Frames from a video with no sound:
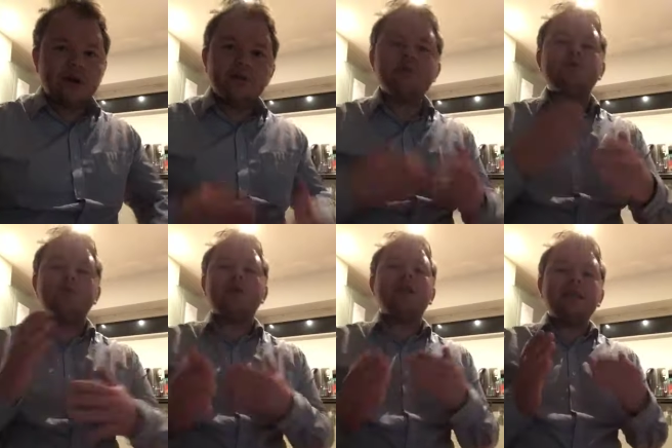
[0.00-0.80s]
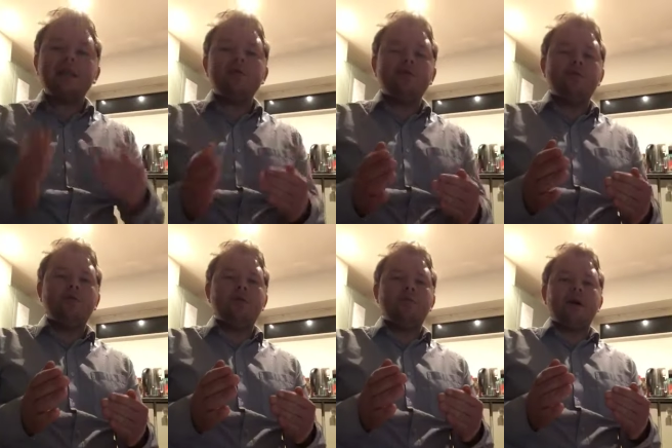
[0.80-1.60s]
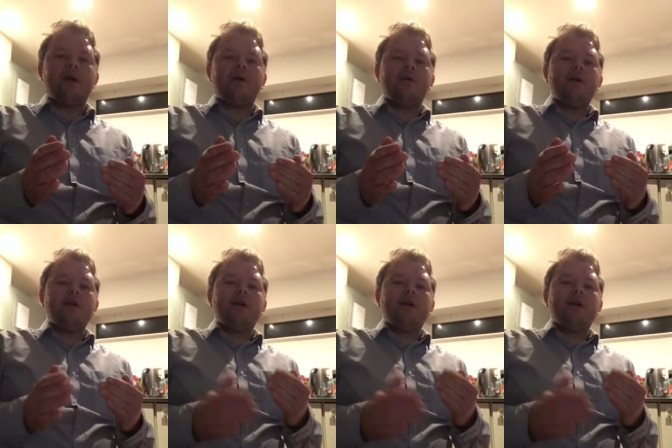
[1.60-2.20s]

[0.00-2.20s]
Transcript: going to talk a little bit more about